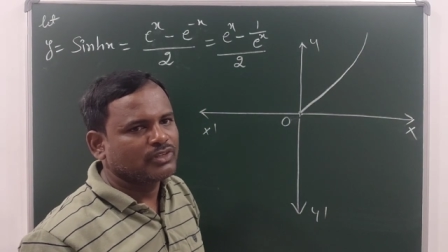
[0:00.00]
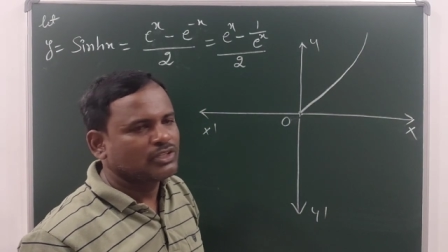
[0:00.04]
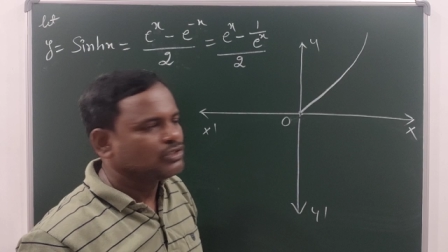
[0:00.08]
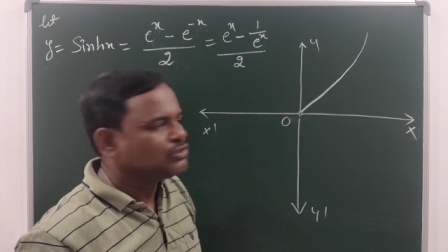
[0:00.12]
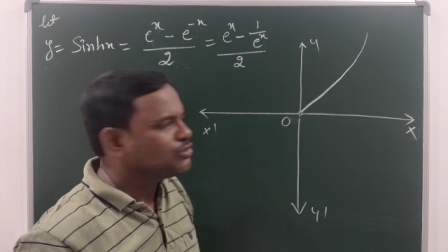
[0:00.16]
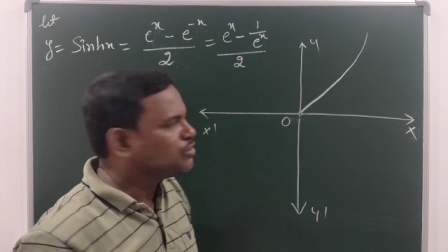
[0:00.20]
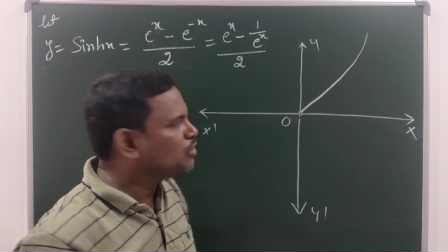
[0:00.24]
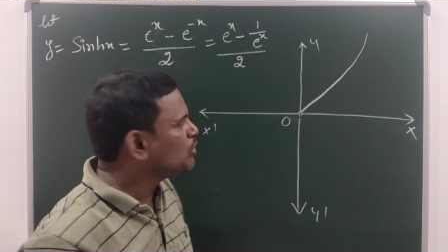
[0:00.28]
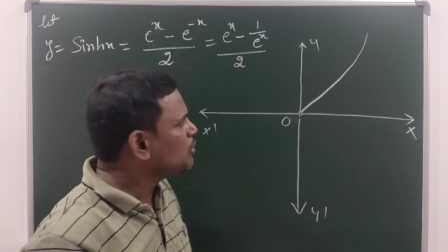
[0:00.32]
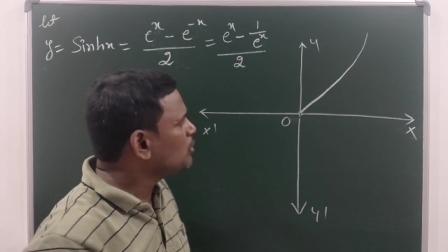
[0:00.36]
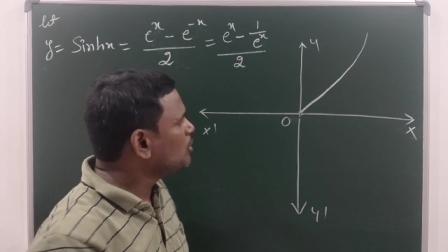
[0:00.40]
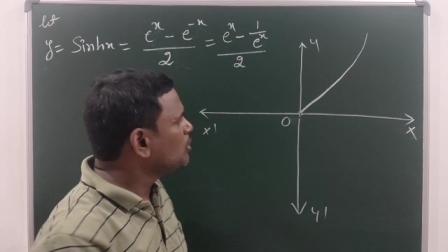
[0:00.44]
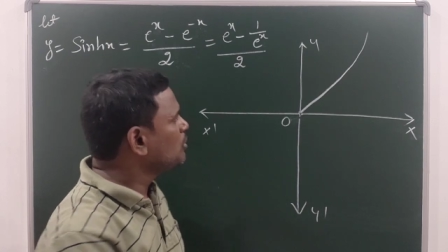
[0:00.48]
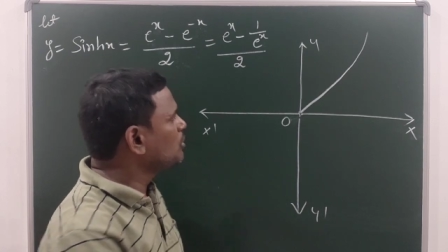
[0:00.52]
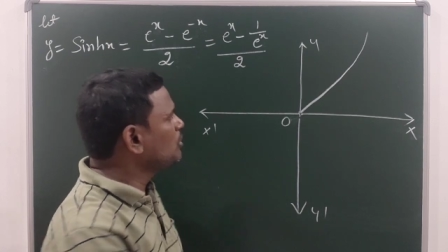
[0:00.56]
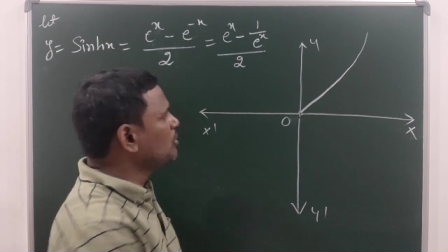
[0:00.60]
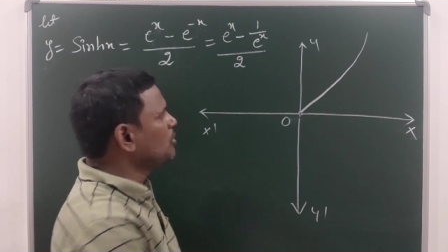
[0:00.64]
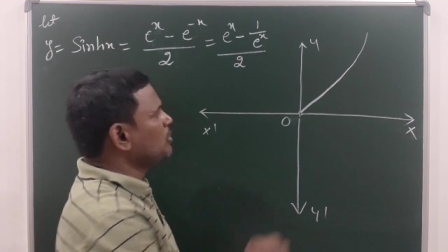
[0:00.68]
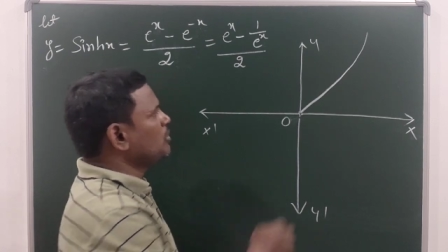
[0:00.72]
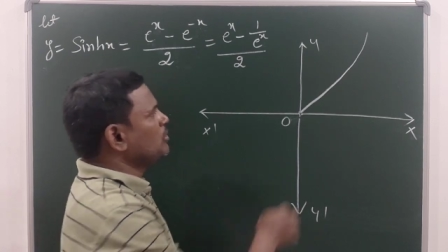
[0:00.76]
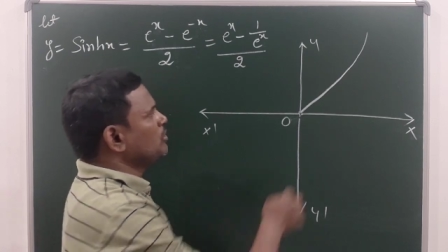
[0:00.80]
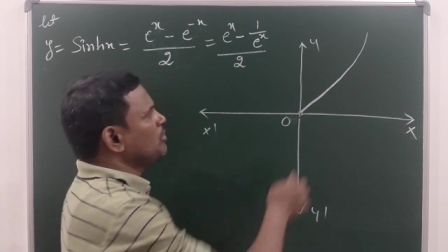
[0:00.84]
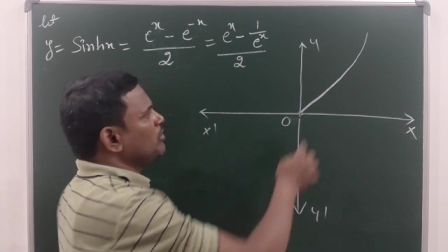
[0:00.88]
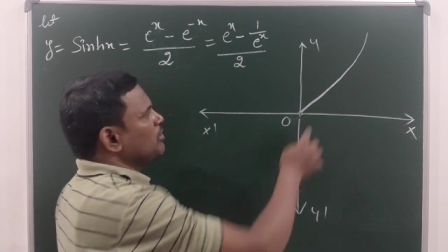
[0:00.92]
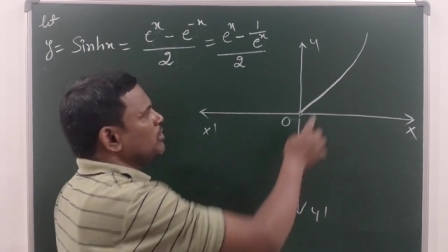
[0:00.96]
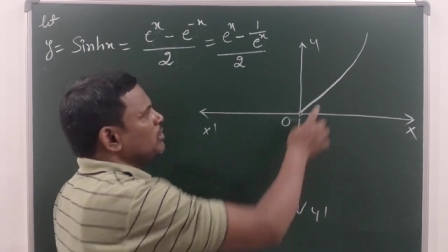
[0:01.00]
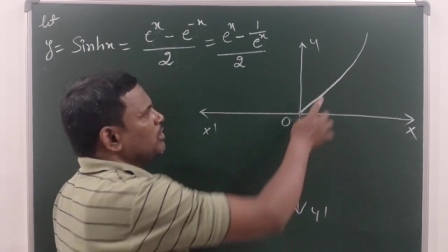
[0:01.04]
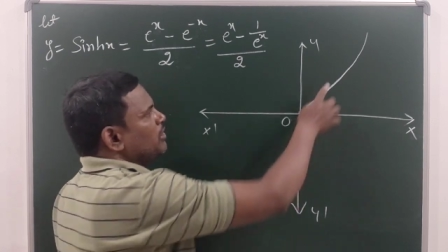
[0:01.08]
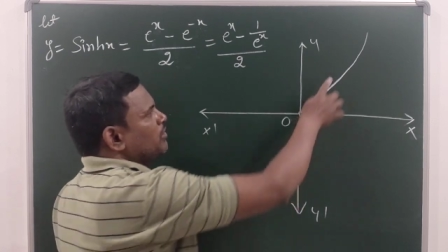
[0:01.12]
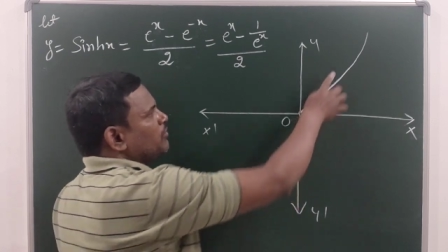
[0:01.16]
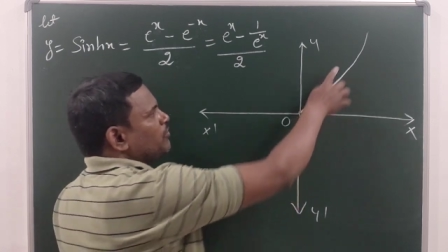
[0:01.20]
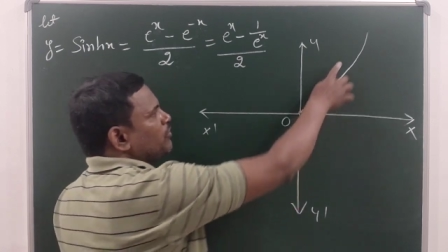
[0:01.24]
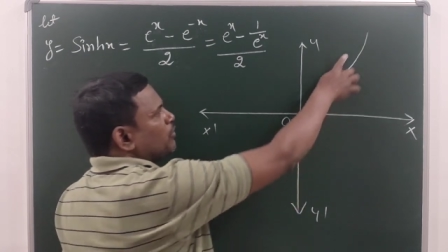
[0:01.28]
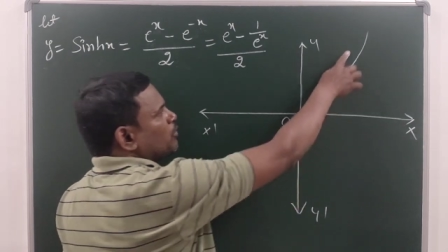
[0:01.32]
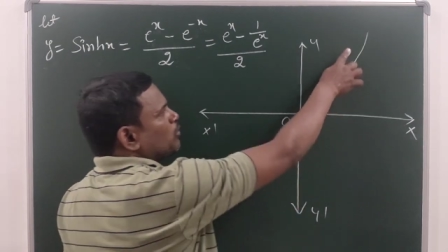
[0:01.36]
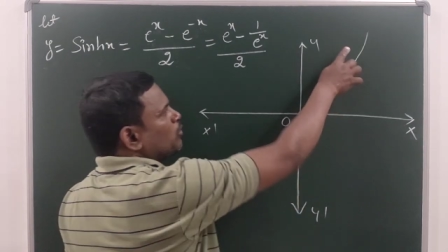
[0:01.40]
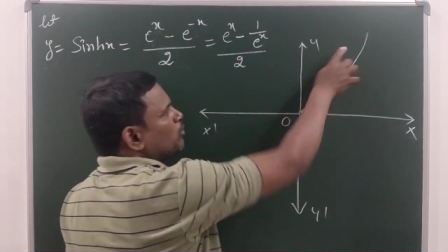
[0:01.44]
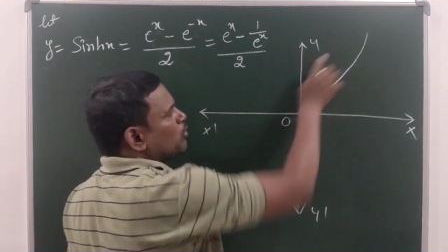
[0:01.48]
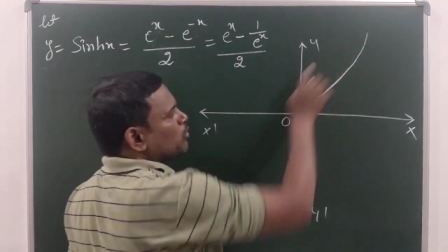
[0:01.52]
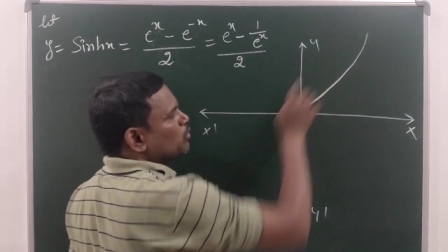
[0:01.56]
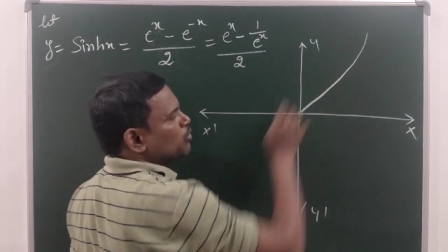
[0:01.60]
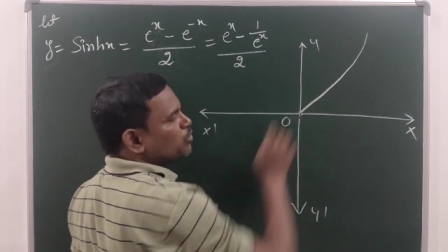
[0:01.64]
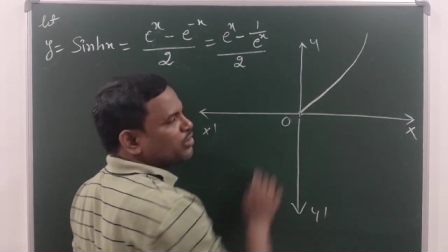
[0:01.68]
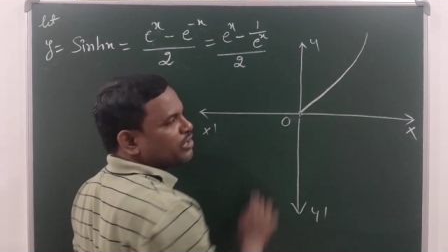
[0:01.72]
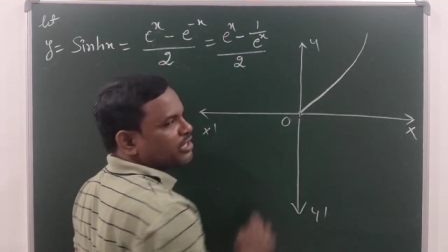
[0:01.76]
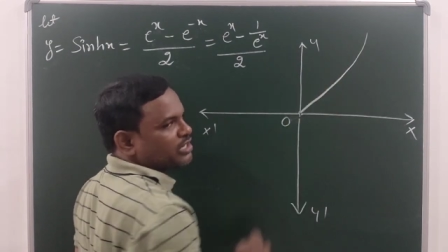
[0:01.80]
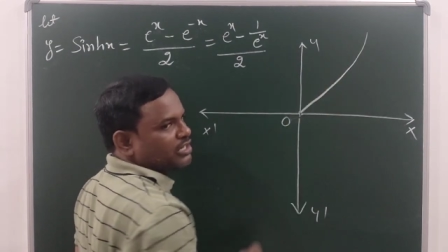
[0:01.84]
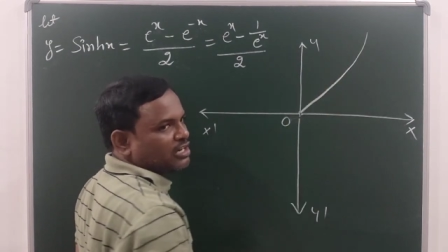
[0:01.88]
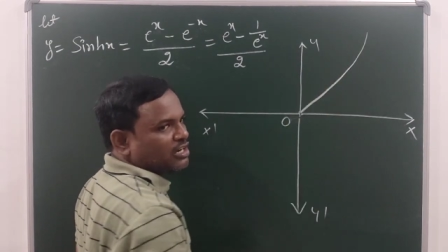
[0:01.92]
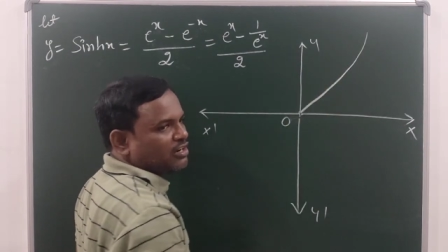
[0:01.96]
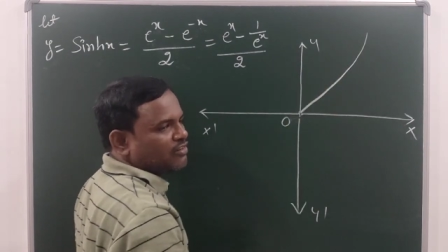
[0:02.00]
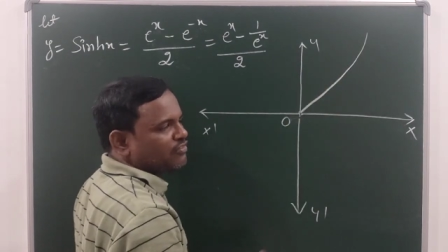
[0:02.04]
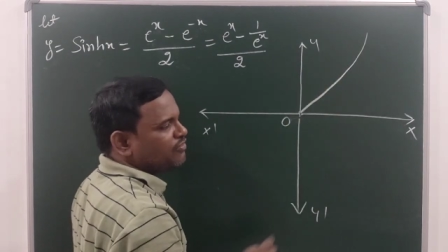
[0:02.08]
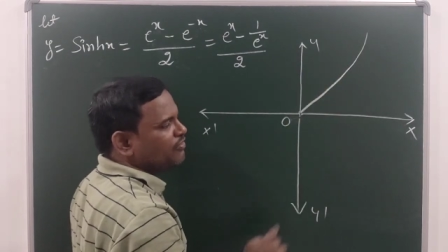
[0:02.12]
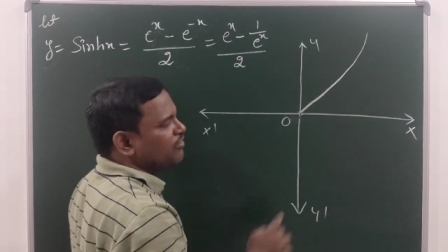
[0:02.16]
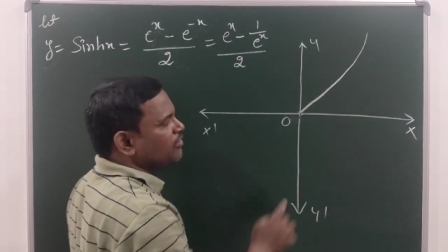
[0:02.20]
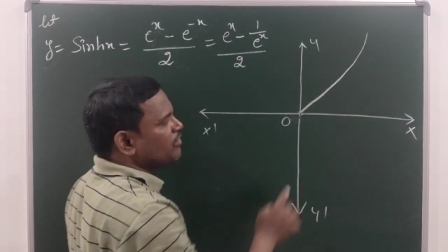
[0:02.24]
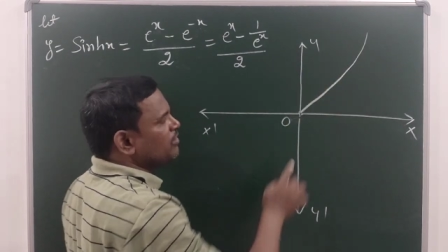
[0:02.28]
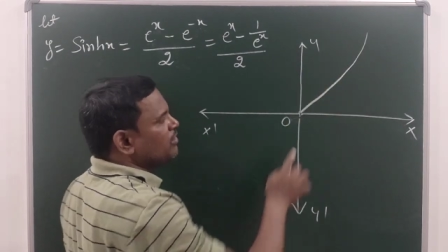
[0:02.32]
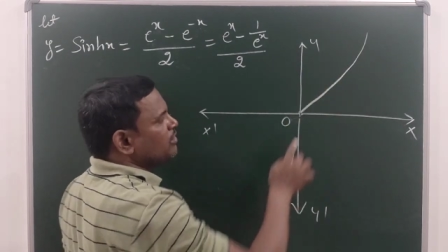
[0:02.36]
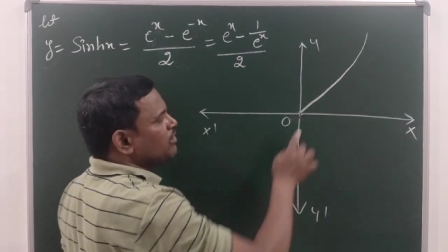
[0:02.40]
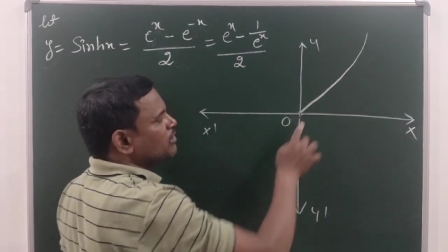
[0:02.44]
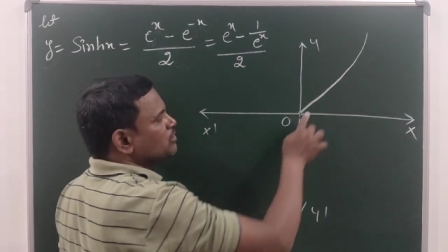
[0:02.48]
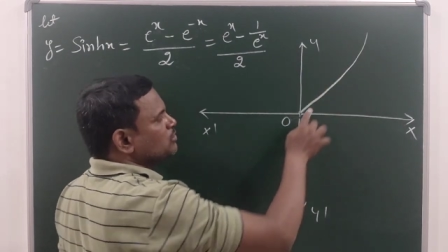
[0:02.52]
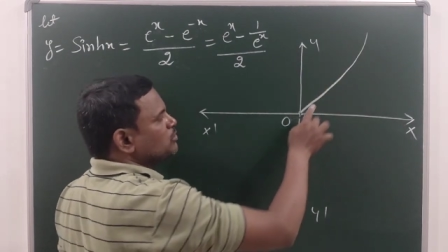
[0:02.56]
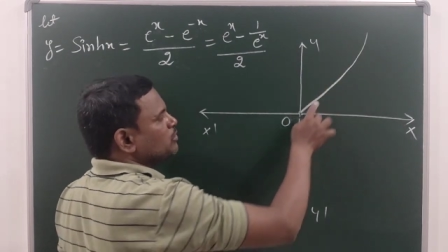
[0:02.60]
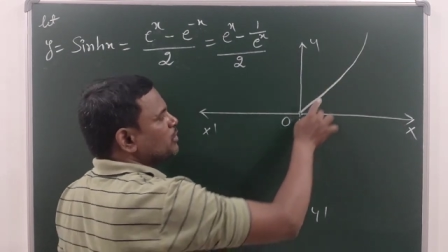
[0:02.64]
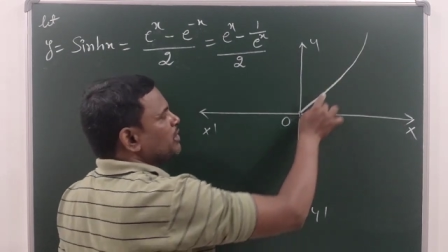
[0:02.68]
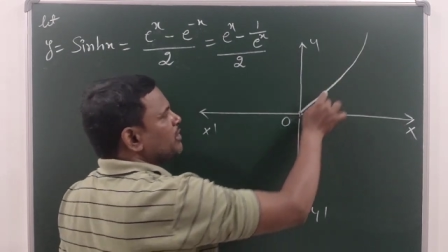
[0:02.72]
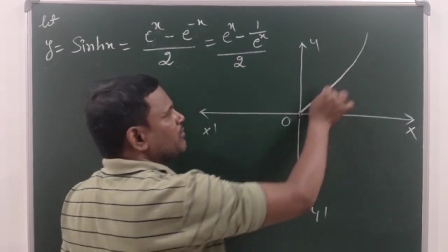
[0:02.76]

So if you go to the graph, so